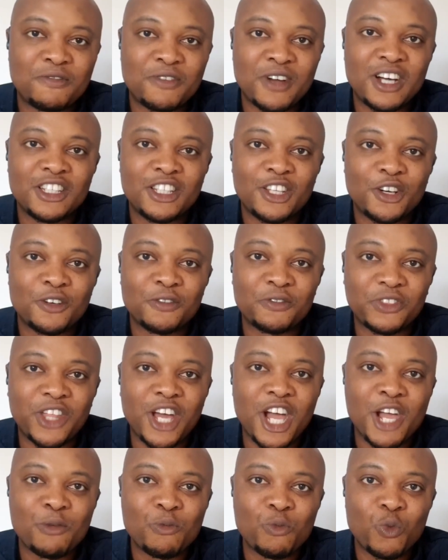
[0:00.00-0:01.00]
and founder of
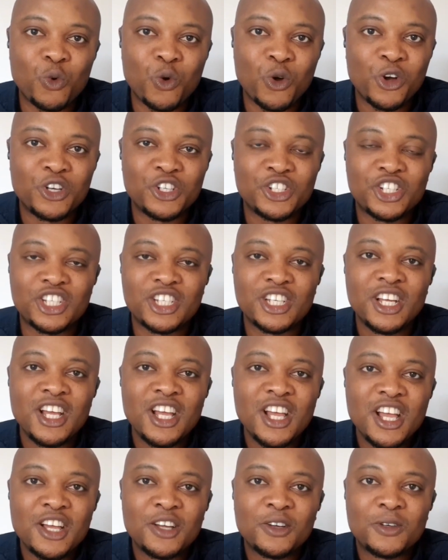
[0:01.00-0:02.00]
Timewash,
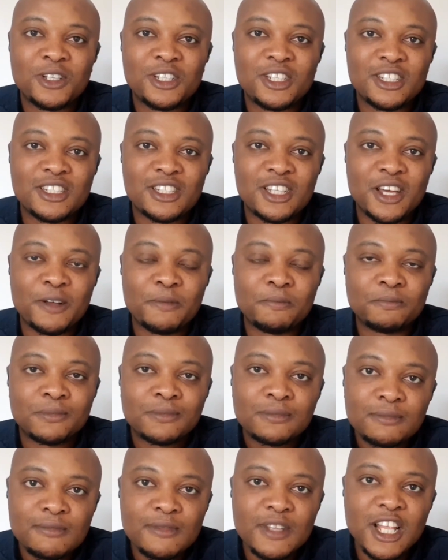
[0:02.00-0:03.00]
which is
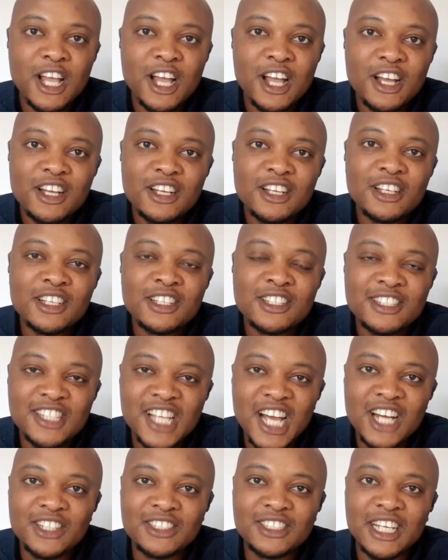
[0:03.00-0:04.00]
it
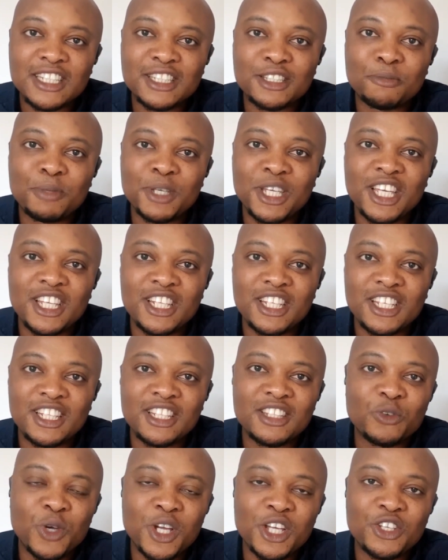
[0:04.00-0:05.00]
sounds at the
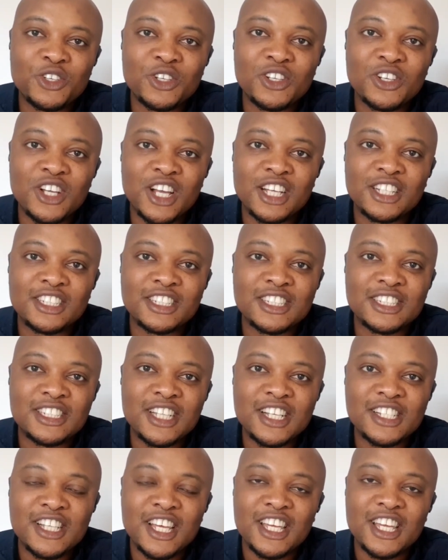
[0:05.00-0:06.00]
beginning, when you look at it, it
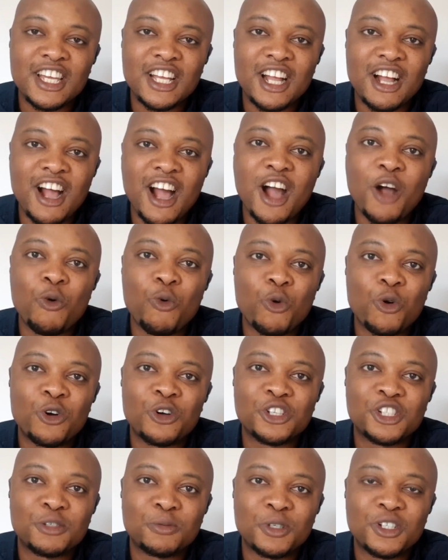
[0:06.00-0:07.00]
sounds like a car
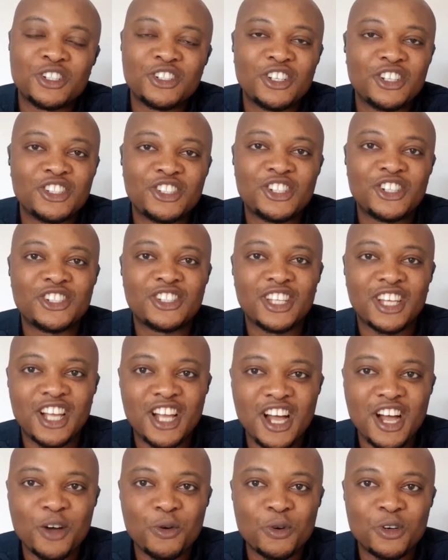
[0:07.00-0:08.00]
wash, but it's not just a
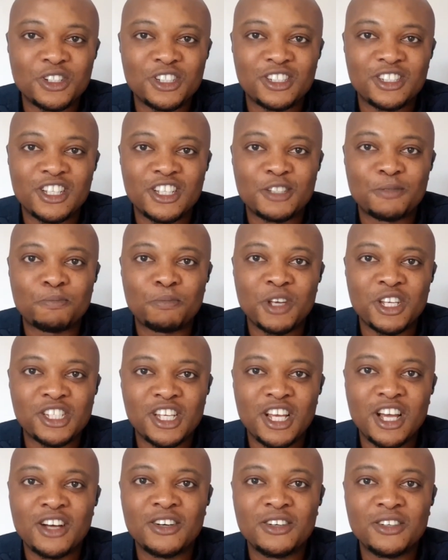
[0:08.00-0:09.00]
car wash, it's a
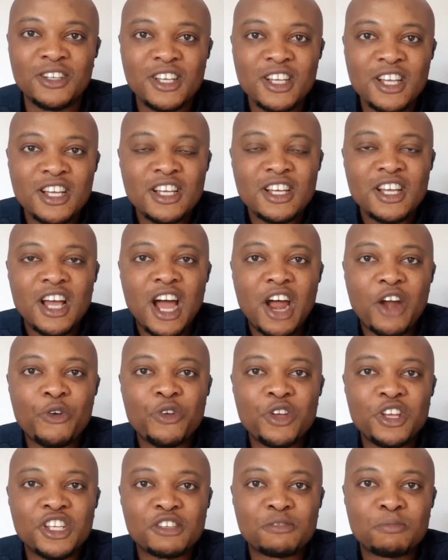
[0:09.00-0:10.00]
special
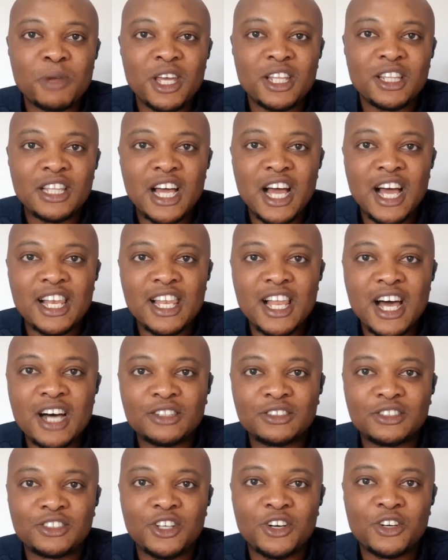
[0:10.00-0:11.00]
arrangement that
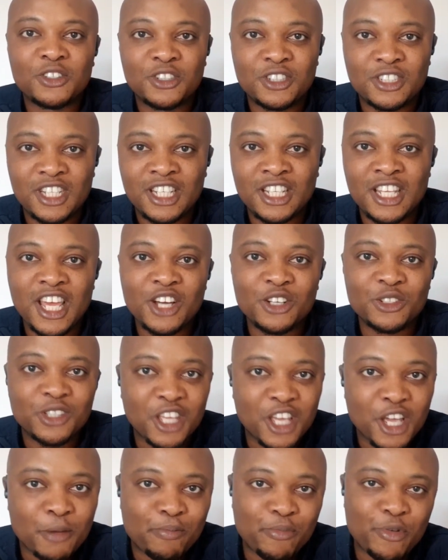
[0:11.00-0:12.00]
allows doctors and
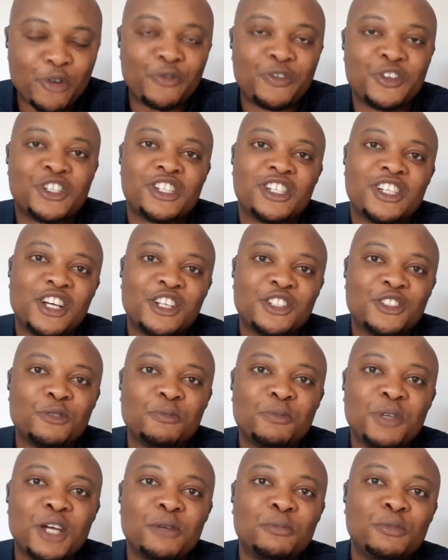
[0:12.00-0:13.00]
healthcare professionals to
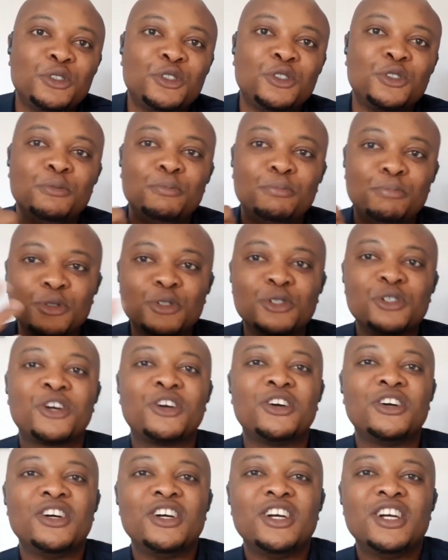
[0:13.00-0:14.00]
be able to book